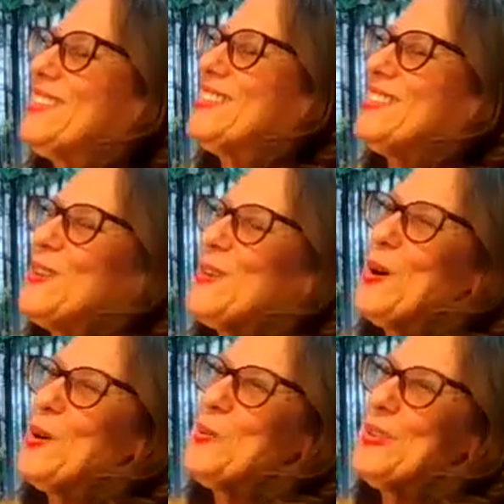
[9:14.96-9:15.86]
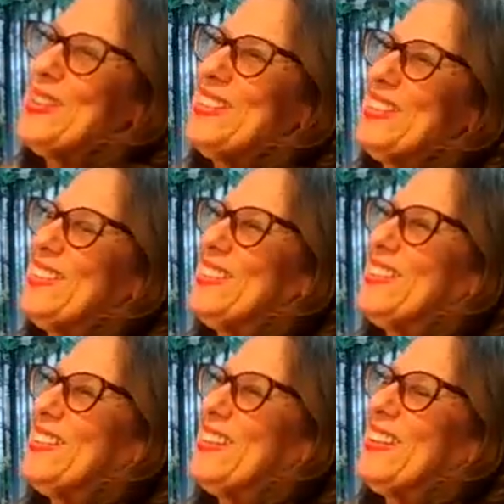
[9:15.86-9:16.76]
It's so open
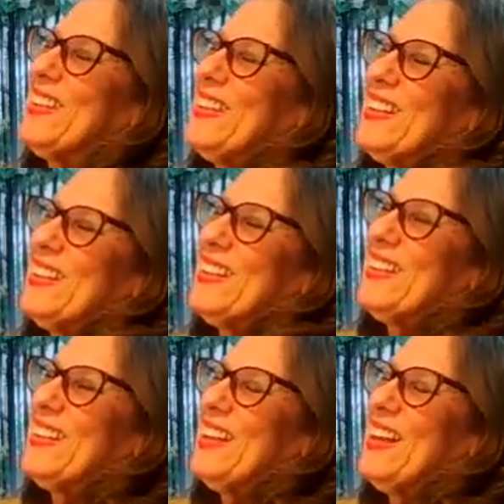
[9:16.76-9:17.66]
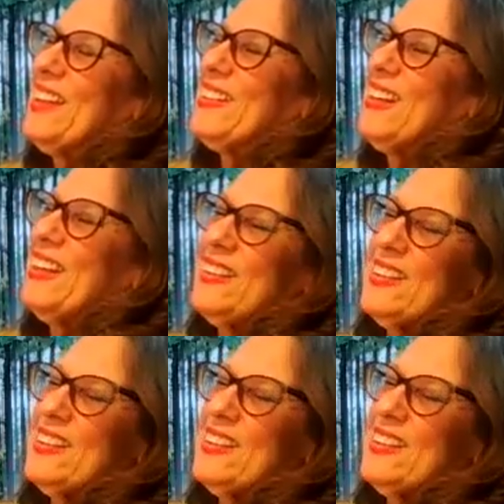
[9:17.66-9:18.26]
and